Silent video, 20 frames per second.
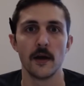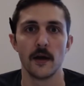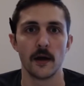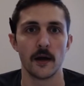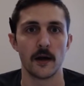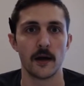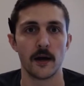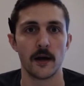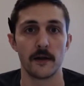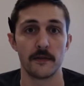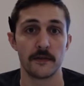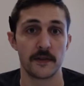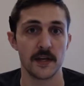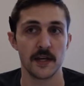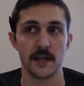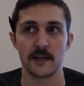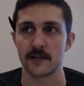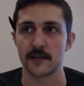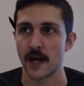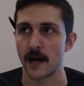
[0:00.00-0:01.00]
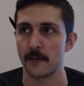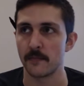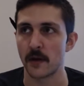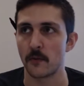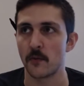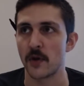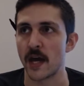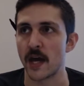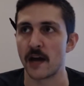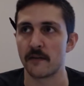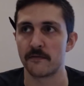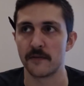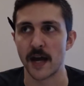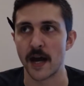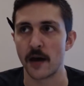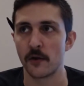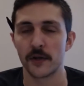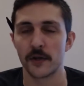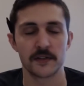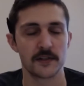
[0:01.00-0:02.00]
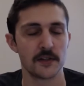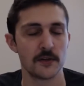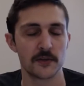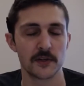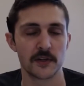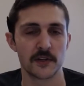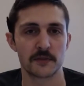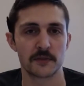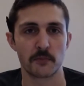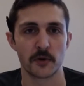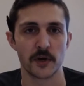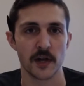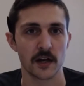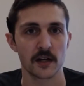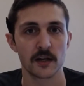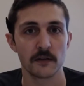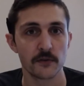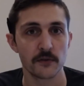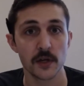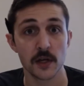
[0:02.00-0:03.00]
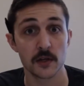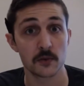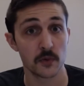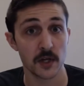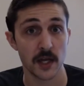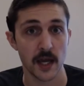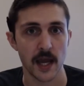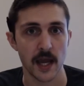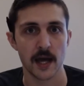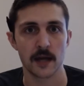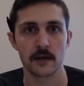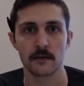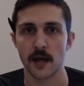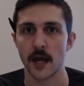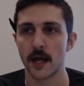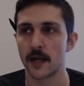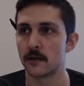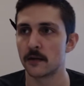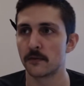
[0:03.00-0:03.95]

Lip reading: The time that we have now, let's use it as productively as we can. And